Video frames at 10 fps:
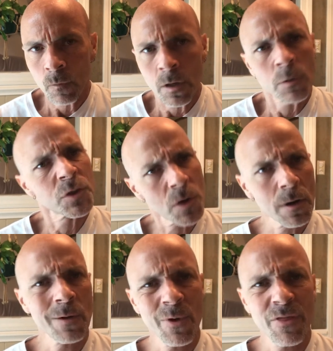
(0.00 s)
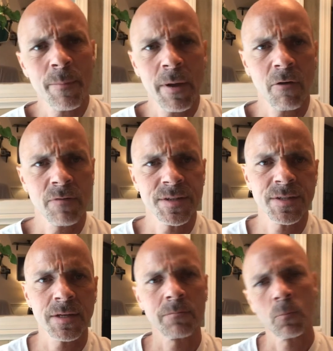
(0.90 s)
Starting with the pelvis,
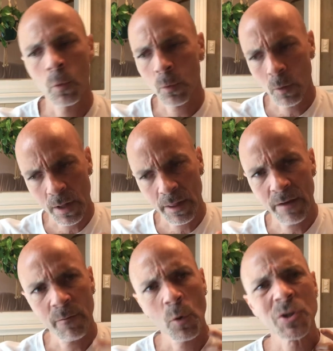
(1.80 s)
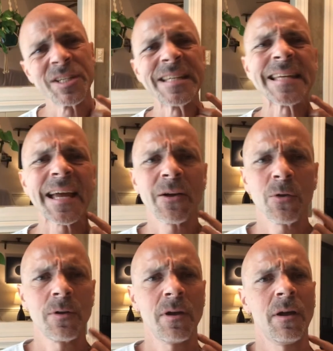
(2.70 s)
and I'll have more
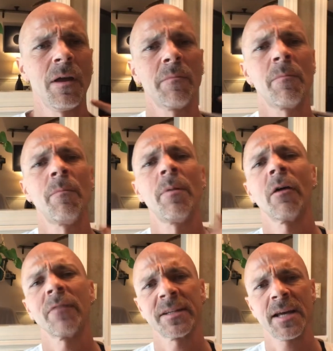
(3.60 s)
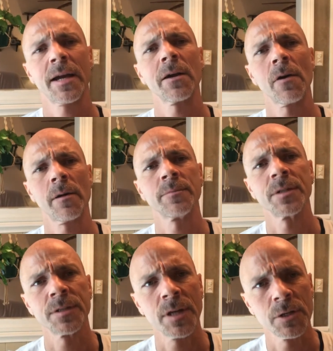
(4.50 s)
detailed pelvic diagrams and
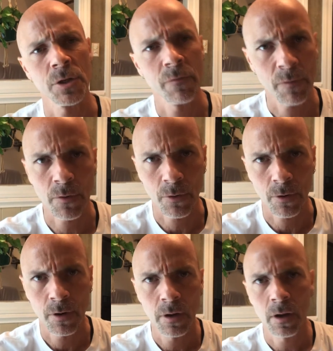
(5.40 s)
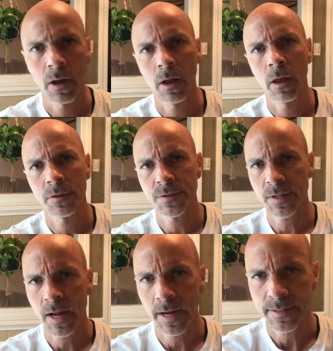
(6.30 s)
such in further
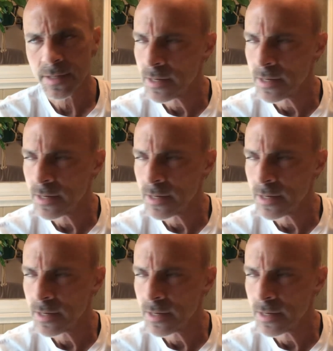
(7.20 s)
slides.